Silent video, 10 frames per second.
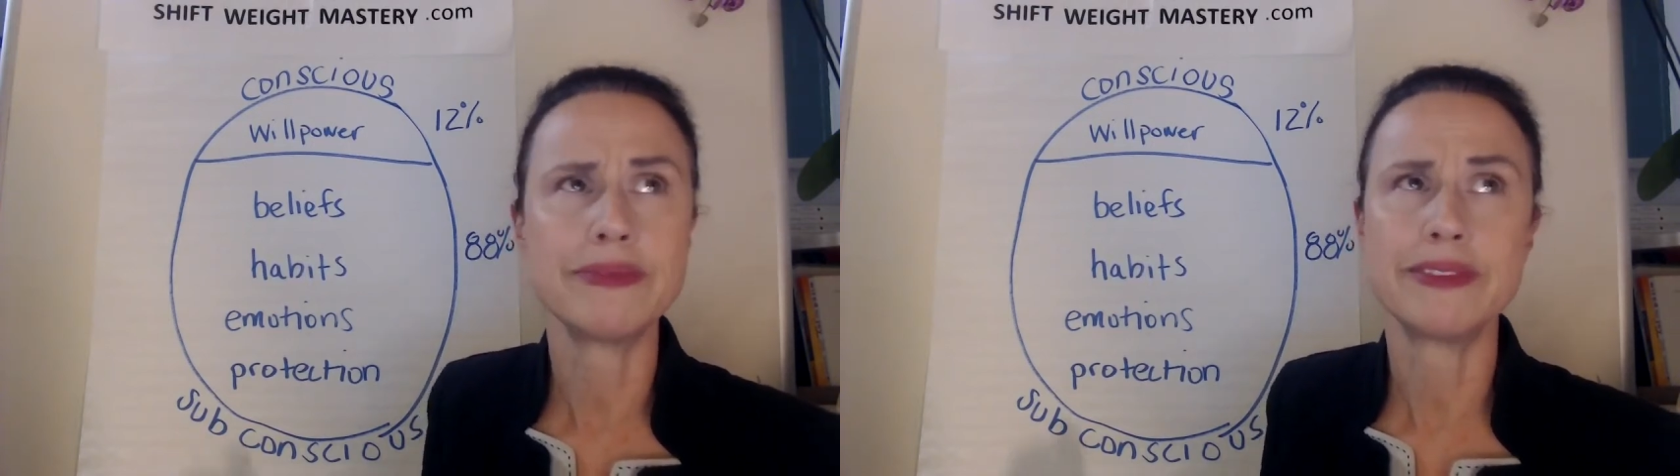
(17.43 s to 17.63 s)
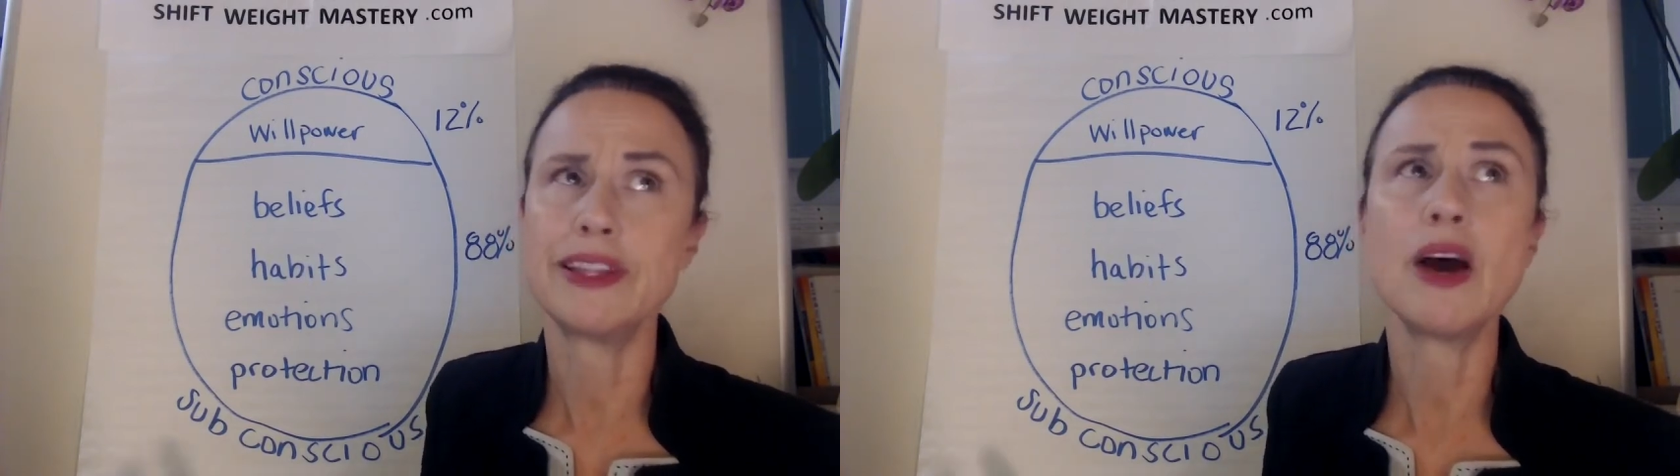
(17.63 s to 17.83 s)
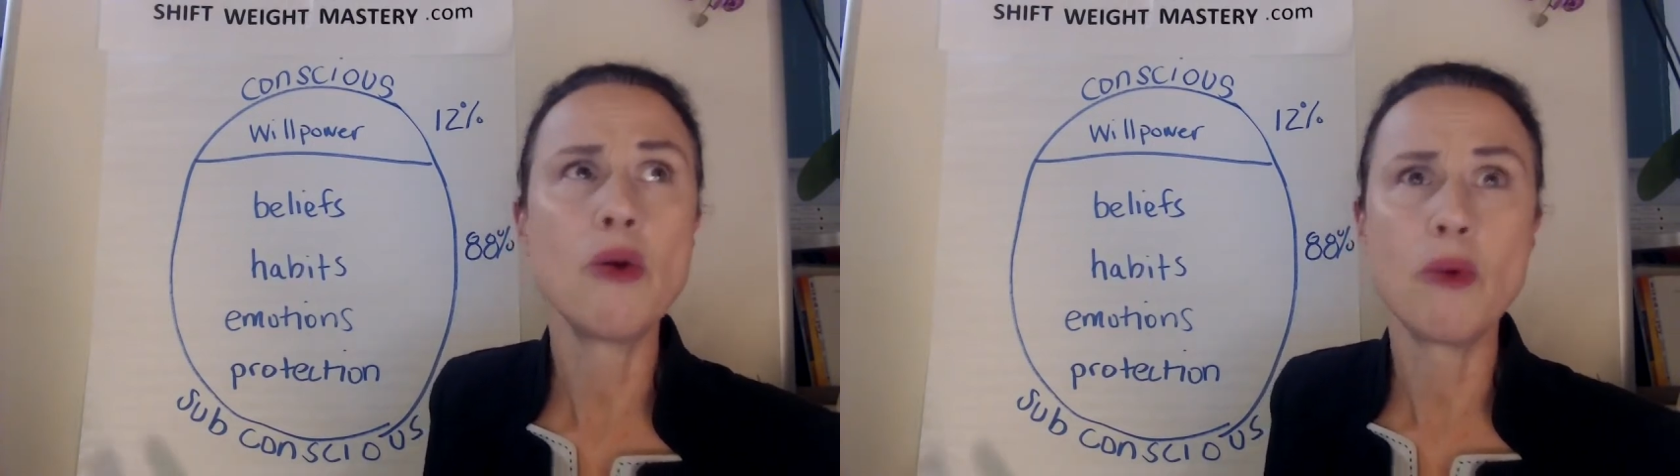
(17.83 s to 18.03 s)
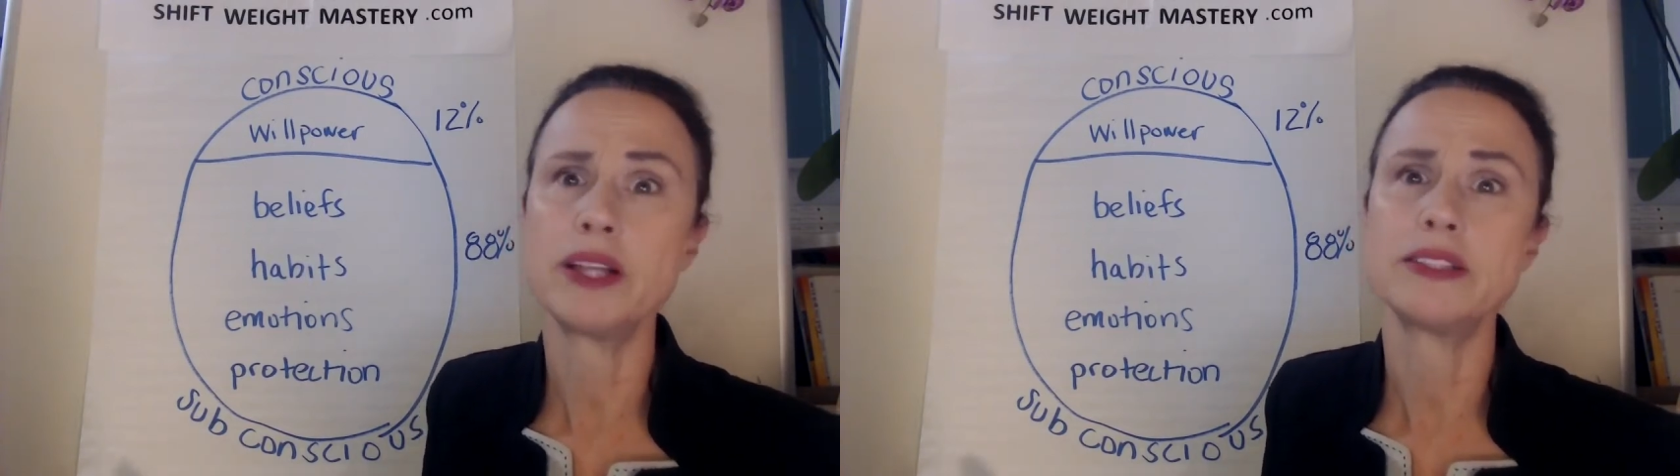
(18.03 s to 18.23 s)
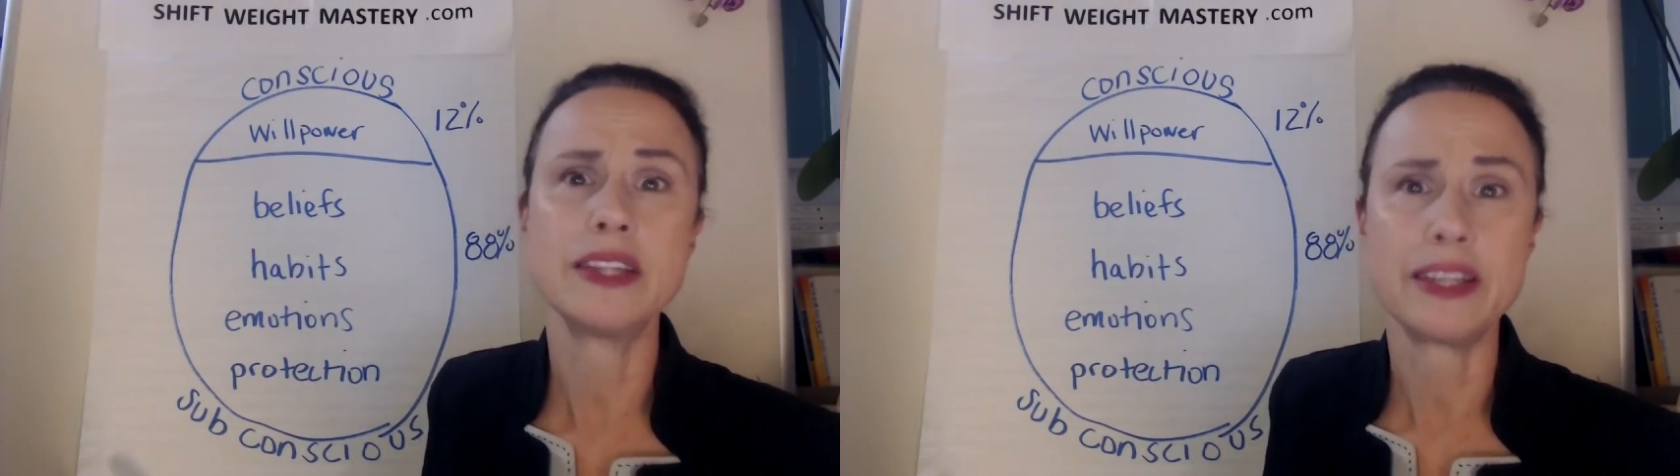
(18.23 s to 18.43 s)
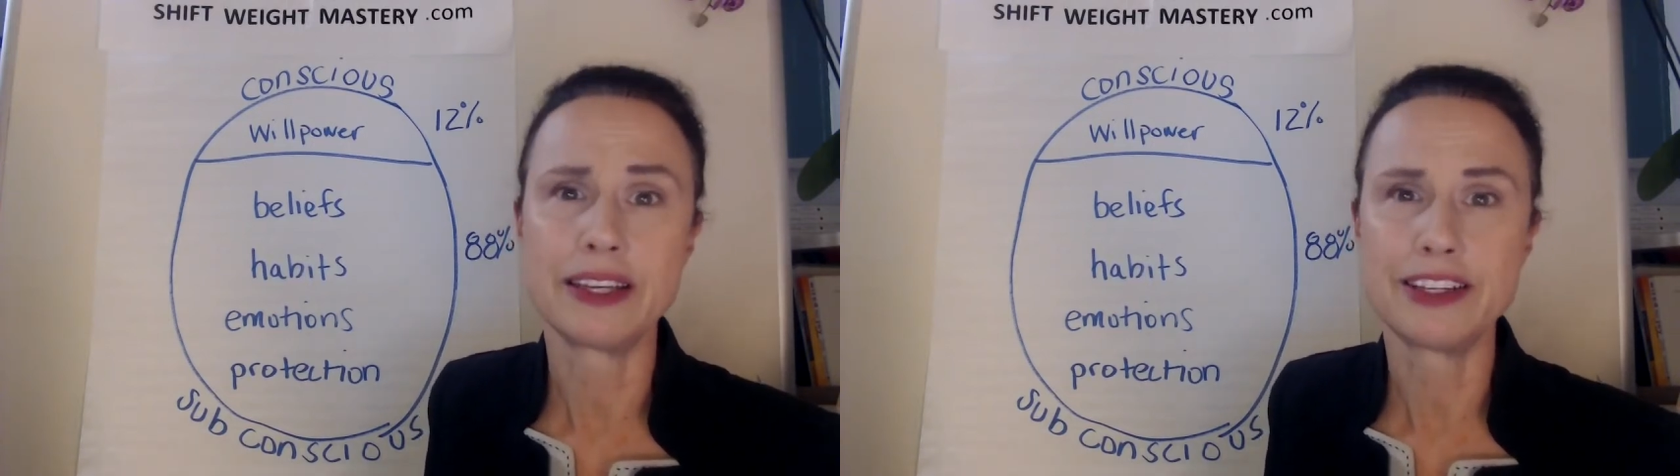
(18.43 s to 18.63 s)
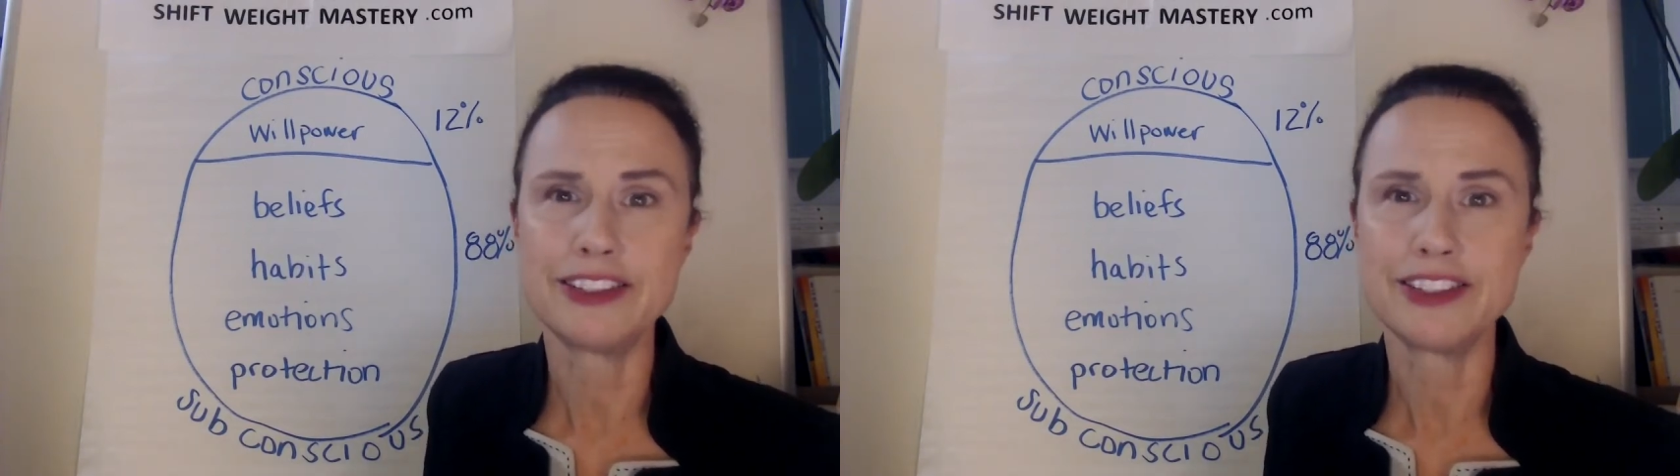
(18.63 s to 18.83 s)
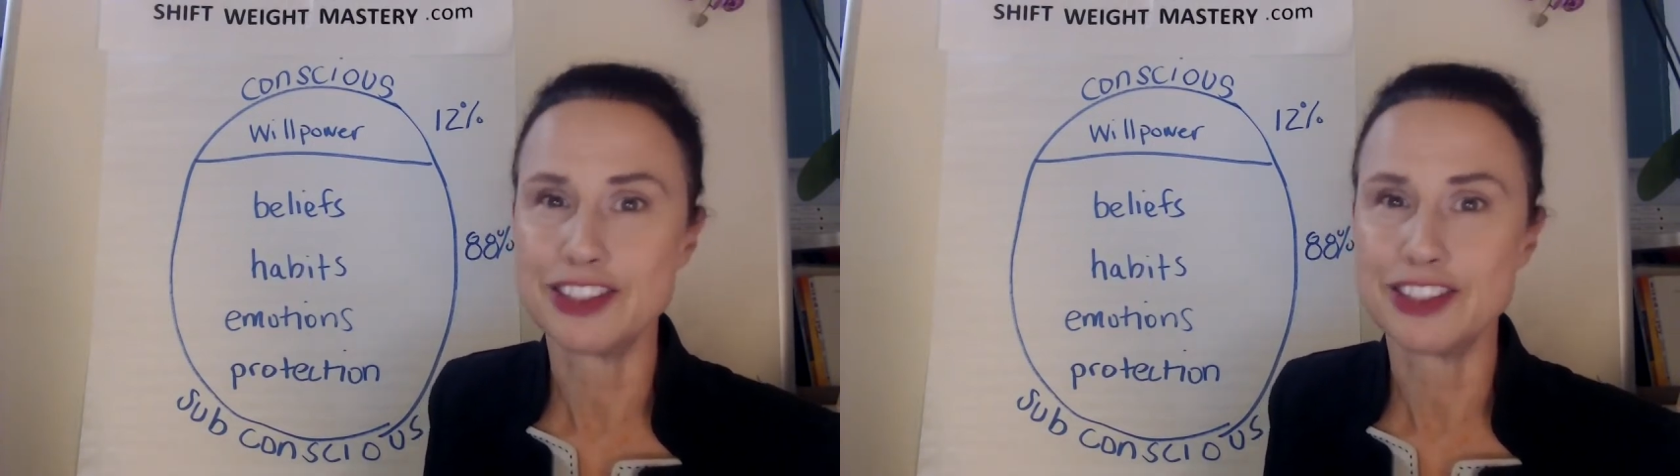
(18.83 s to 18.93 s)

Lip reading: know what to eat